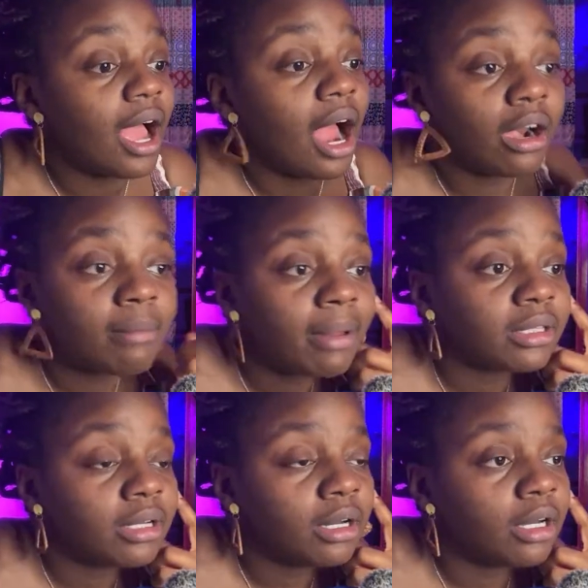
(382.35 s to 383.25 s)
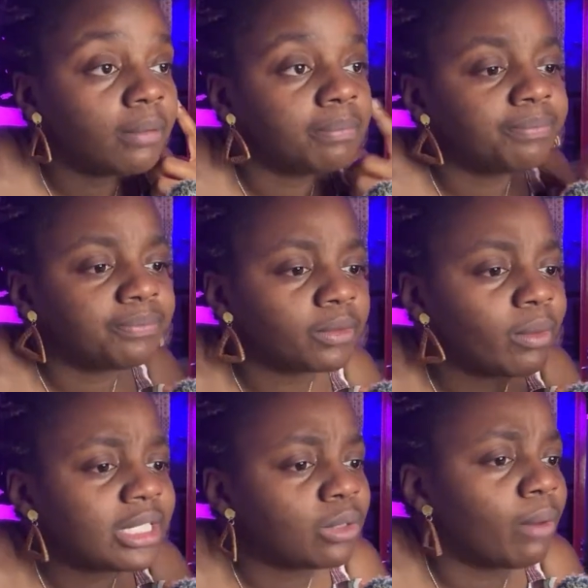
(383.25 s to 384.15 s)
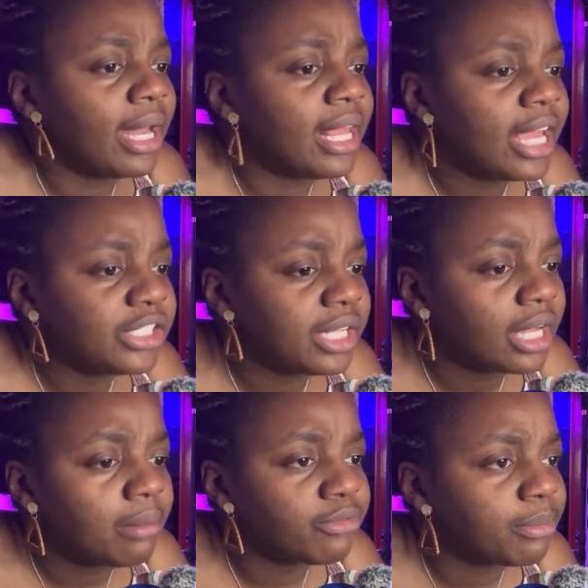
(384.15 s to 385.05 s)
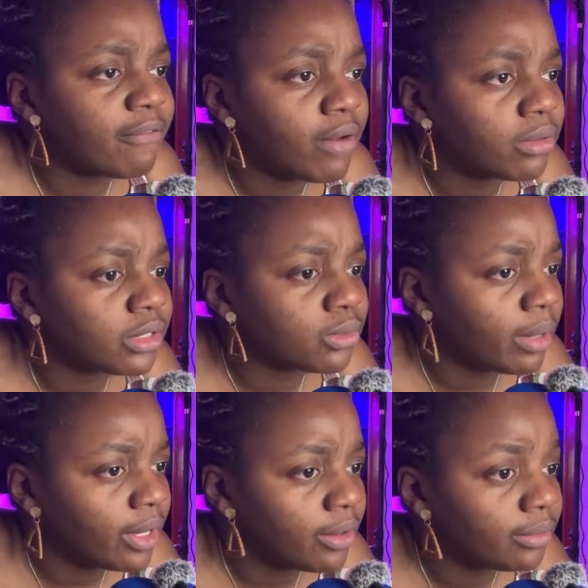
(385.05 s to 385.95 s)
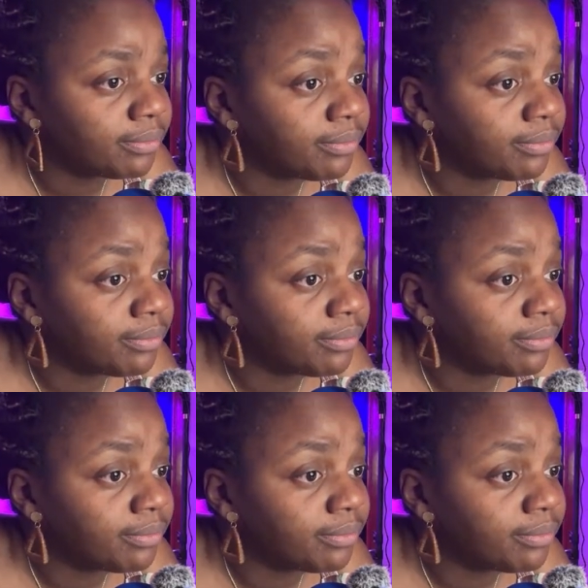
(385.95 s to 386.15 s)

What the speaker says: I heard about the what is it? Radiation that comes from the phones as well.